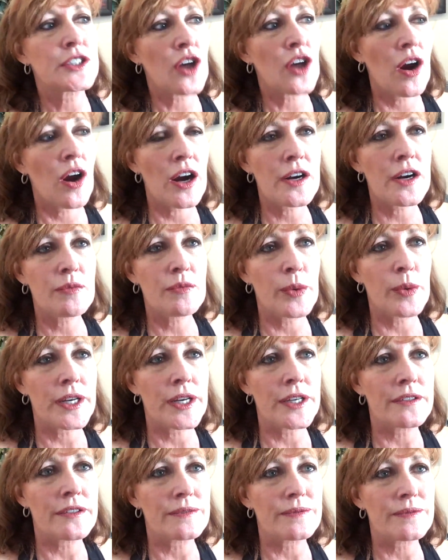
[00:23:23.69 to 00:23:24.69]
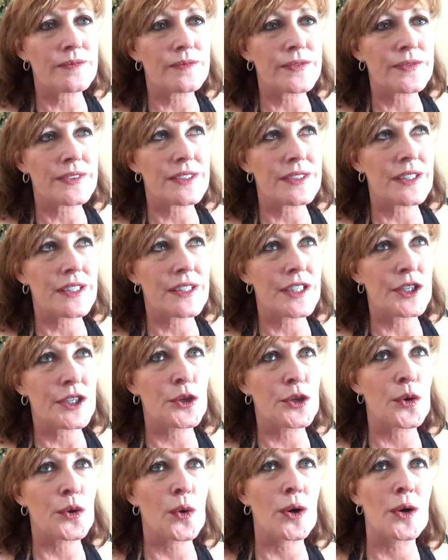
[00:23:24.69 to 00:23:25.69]
Now, it's hard when
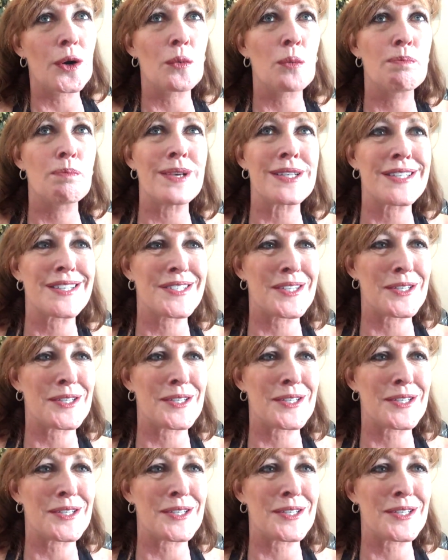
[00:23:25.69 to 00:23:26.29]
your